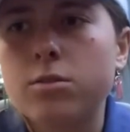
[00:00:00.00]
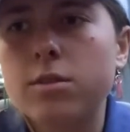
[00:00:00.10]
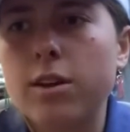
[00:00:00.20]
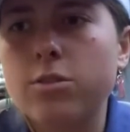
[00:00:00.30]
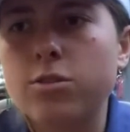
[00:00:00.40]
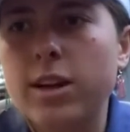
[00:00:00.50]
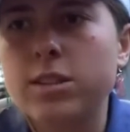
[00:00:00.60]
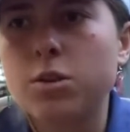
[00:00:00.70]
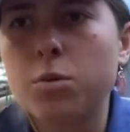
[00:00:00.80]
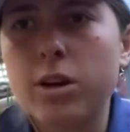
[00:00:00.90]
that are trying
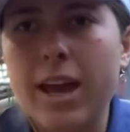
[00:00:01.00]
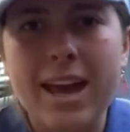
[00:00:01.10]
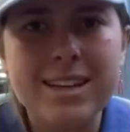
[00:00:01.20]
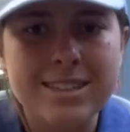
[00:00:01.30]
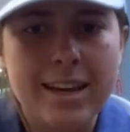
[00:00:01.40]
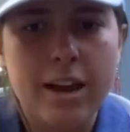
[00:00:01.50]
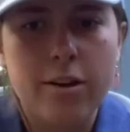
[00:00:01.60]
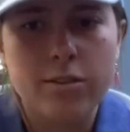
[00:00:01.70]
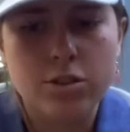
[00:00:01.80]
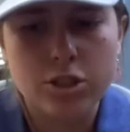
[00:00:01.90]
to work and take care
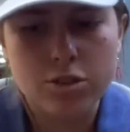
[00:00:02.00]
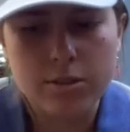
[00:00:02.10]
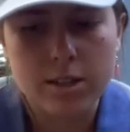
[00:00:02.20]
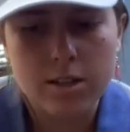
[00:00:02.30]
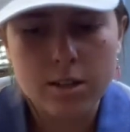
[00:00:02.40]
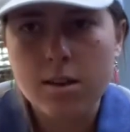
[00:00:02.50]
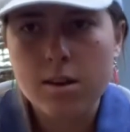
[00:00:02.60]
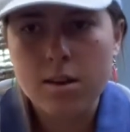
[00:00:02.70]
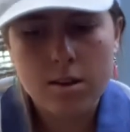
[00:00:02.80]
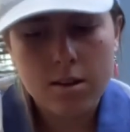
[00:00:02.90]
of their children,
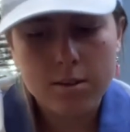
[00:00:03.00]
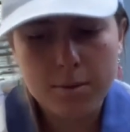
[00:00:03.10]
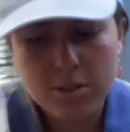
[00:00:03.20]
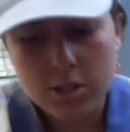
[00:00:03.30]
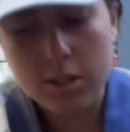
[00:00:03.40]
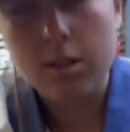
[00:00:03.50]
especially,